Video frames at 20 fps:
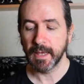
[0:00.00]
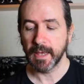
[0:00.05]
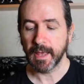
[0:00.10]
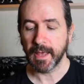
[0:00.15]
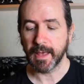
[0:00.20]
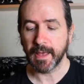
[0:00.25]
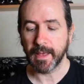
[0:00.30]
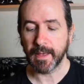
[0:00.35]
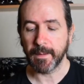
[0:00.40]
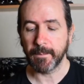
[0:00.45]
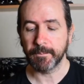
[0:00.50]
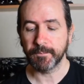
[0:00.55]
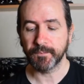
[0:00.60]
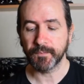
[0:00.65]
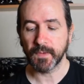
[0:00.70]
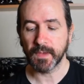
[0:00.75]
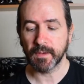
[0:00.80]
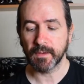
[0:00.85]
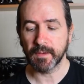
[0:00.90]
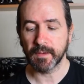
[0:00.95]
Um,
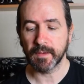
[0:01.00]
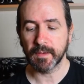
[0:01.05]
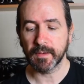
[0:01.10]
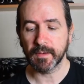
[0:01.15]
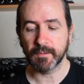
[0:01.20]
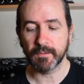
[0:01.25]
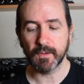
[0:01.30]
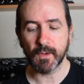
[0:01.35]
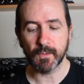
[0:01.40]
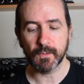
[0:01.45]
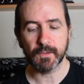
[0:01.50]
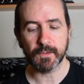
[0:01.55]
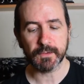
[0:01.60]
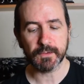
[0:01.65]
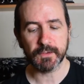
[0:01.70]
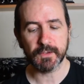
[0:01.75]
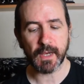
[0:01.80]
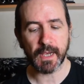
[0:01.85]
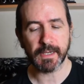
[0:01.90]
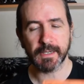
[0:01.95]
there's no dust
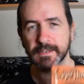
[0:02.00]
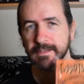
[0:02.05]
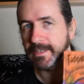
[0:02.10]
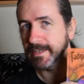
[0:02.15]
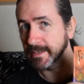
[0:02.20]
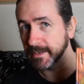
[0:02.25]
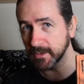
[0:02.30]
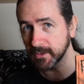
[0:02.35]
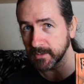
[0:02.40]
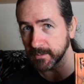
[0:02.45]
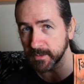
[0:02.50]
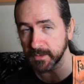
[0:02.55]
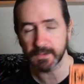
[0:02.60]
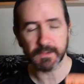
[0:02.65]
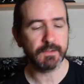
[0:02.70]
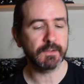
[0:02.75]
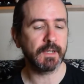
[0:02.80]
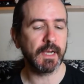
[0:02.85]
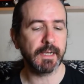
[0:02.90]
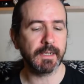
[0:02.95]
jackets. They didn't come with
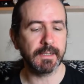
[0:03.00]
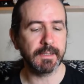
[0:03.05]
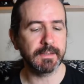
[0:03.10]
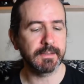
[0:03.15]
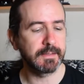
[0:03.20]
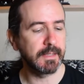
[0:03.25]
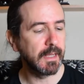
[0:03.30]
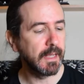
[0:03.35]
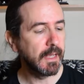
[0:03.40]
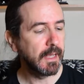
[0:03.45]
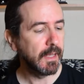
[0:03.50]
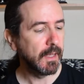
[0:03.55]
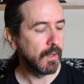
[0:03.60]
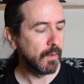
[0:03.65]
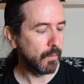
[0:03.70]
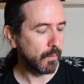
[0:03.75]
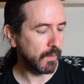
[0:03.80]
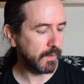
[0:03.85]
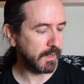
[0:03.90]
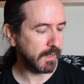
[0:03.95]
dust jackets.
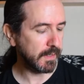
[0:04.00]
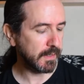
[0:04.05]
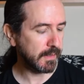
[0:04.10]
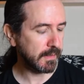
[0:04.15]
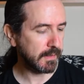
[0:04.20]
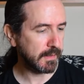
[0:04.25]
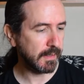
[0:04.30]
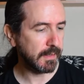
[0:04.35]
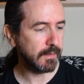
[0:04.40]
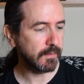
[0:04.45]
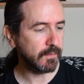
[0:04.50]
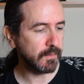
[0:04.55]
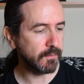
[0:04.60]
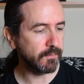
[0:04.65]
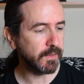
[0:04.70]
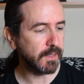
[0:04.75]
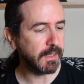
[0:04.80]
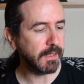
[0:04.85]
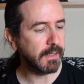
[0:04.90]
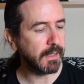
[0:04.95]
One thing I do
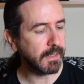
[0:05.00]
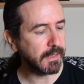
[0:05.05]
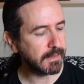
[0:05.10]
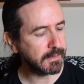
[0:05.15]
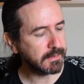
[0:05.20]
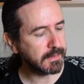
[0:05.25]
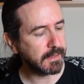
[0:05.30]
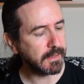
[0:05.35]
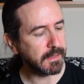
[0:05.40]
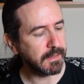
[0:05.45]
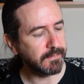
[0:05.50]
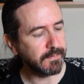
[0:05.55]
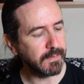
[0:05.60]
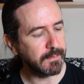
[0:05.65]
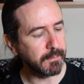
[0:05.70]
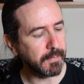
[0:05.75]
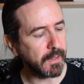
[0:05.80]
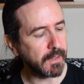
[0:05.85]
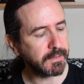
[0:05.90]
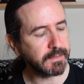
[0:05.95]
really like is the kind of
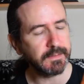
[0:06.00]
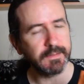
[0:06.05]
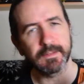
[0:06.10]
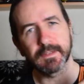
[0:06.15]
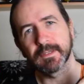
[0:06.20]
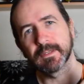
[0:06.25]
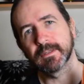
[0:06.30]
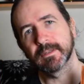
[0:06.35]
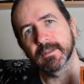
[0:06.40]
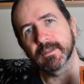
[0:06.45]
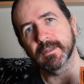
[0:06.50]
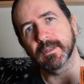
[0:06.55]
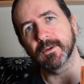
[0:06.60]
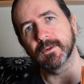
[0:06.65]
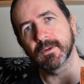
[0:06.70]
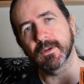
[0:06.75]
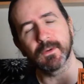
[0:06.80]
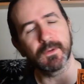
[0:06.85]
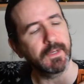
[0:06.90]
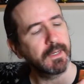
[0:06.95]
embossed
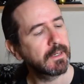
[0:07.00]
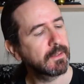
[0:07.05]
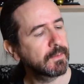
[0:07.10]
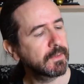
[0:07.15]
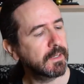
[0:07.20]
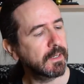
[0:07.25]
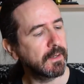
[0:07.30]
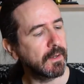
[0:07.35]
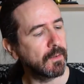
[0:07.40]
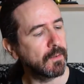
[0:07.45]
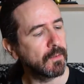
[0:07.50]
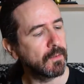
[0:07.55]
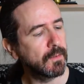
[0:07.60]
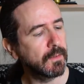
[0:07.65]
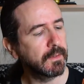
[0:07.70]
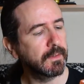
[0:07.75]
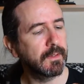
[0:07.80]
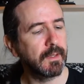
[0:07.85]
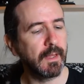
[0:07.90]
logo here with the gold